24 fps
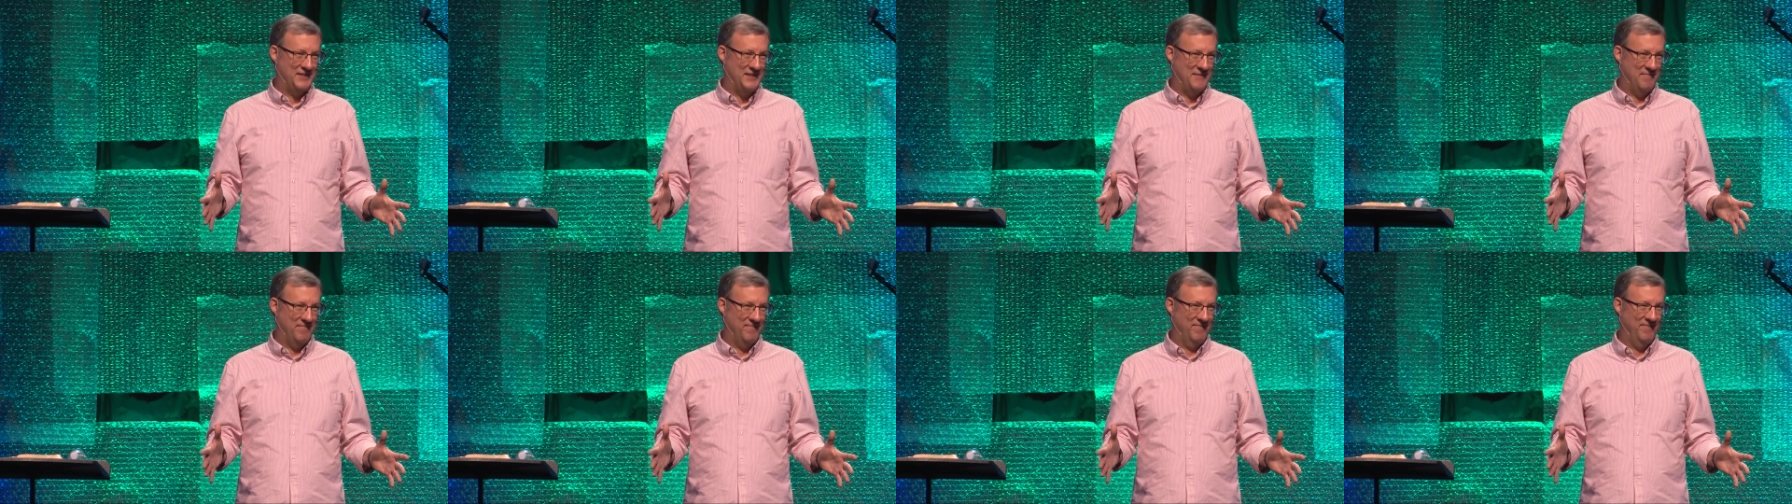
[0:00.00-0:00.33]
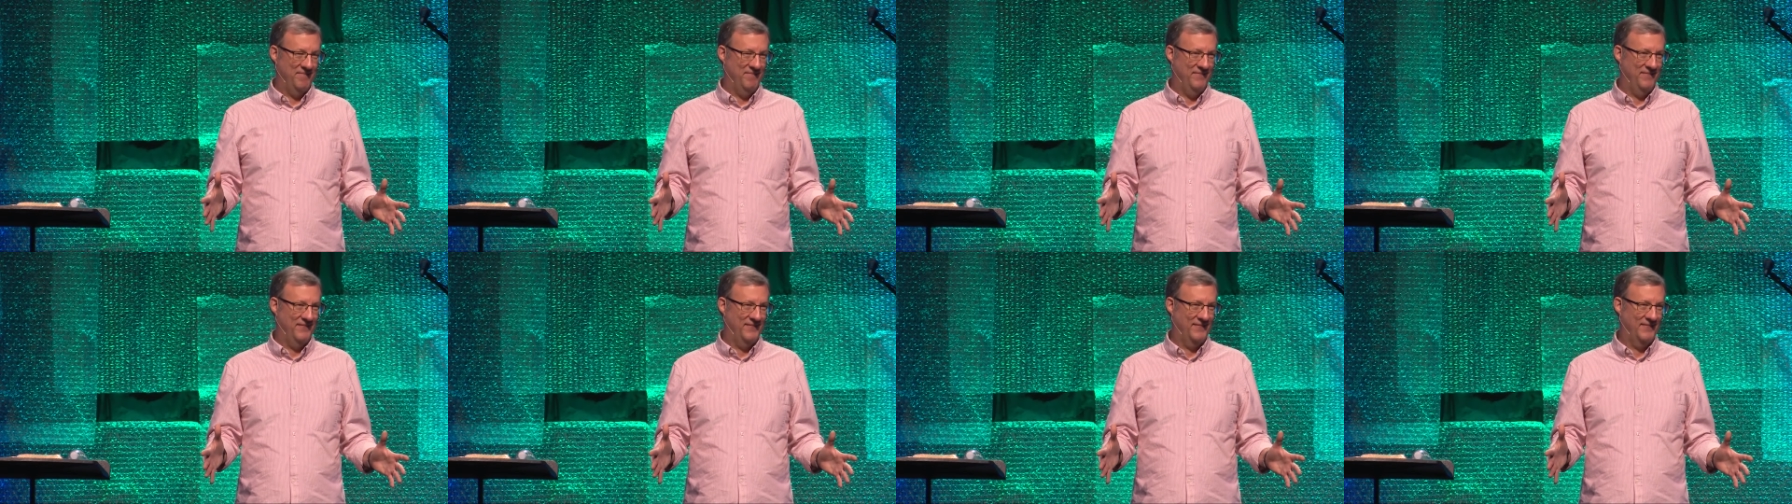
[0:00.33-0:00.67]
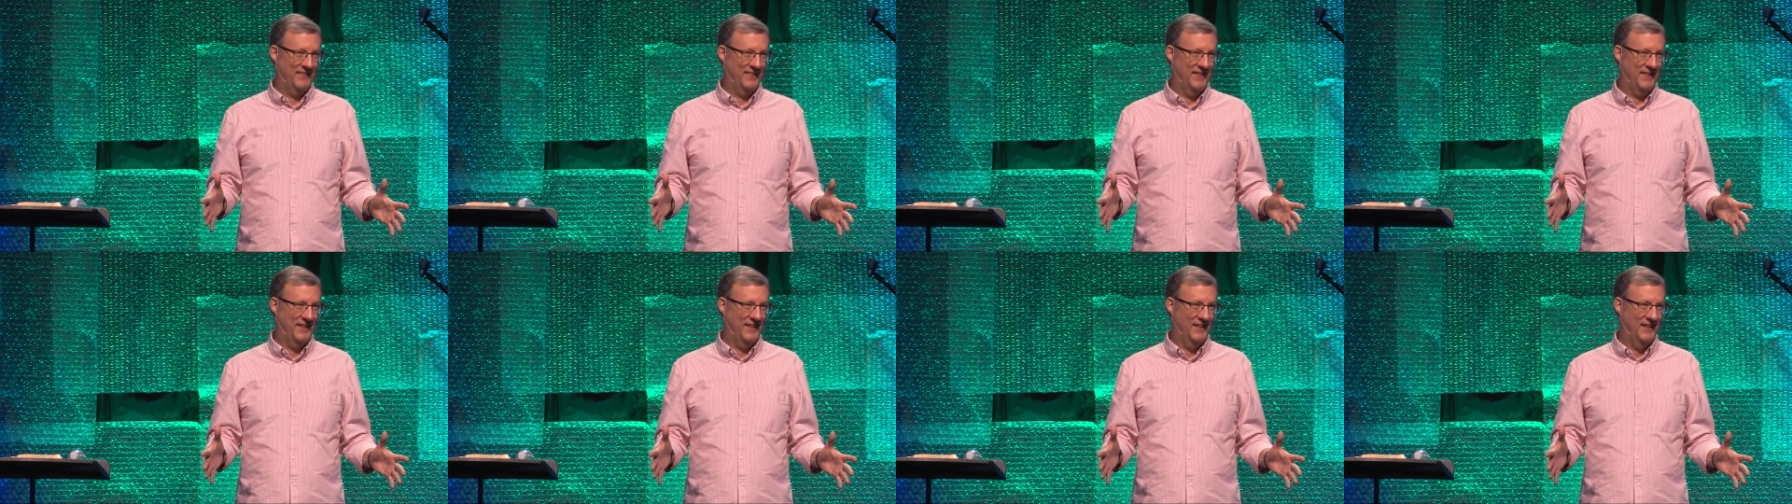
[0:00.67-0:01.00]
it?
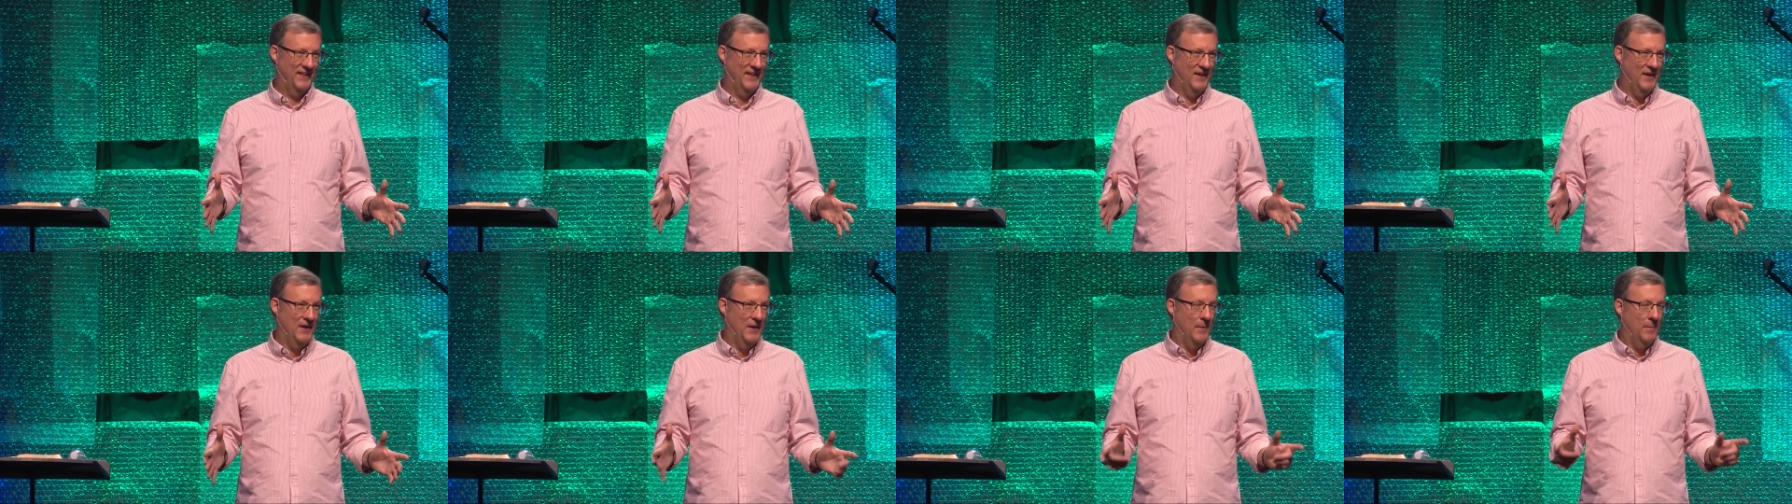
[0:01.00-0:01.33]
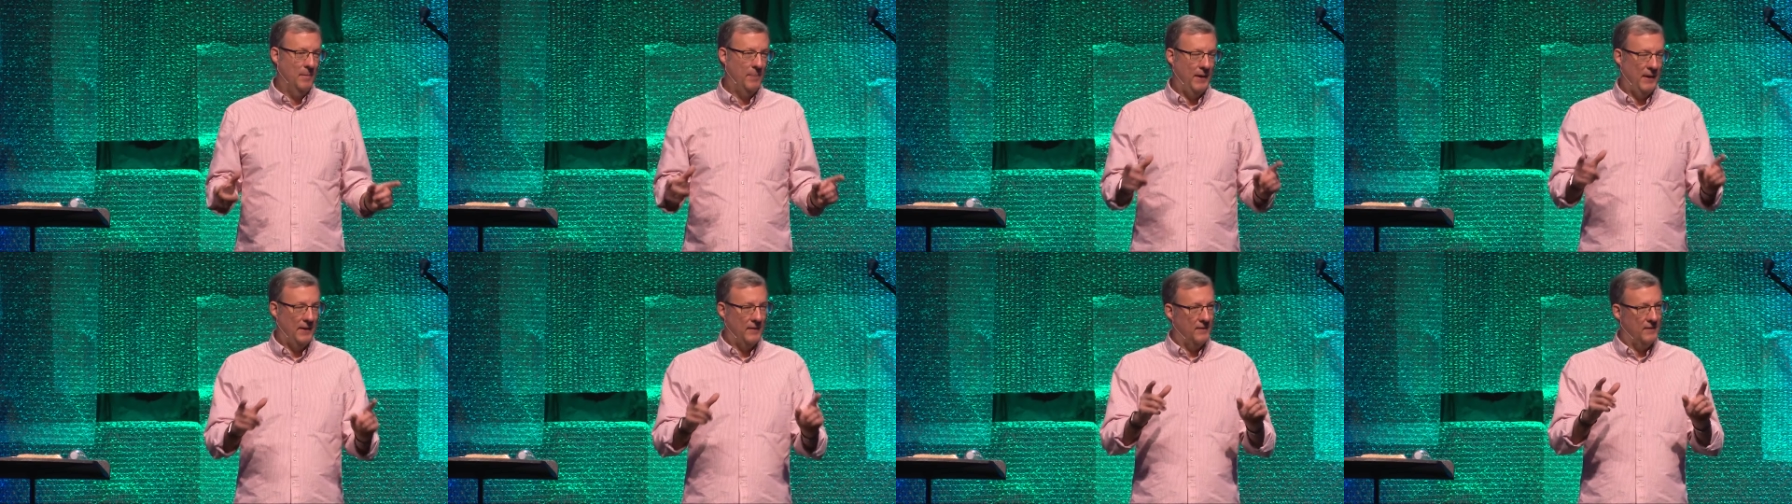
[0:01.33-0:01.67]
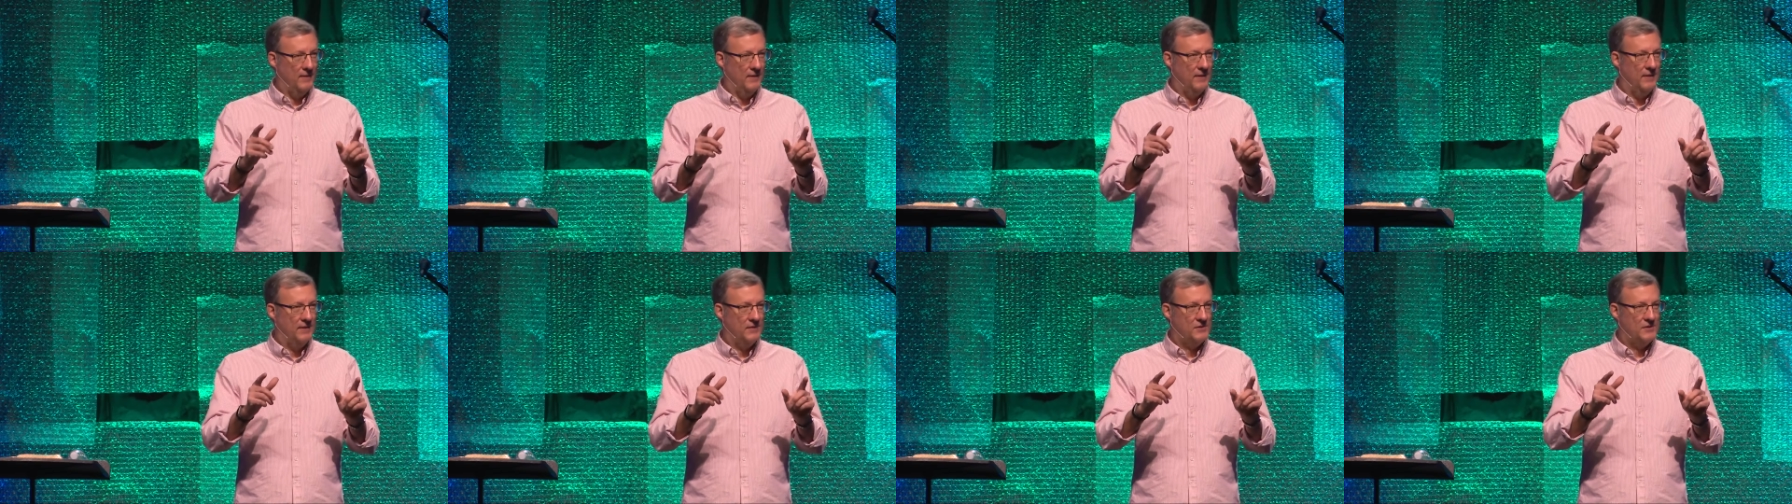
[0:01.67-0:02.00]
But
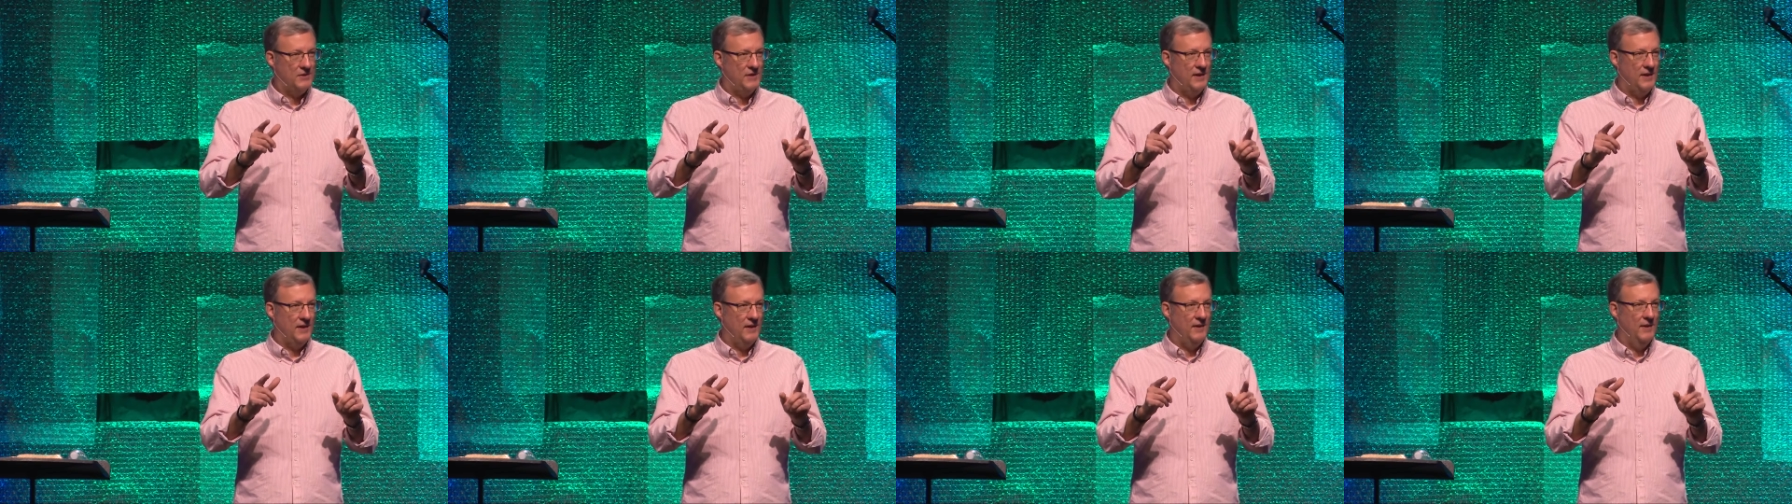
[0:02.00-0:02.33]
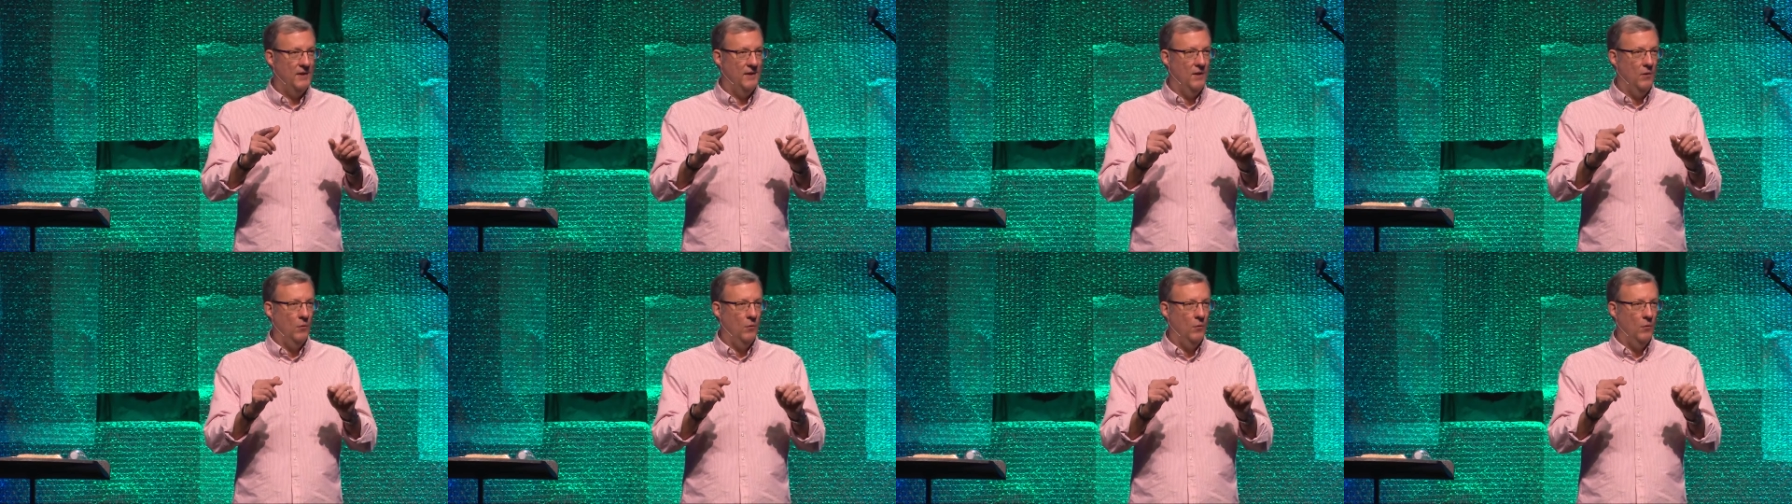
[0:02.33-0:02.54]
you see,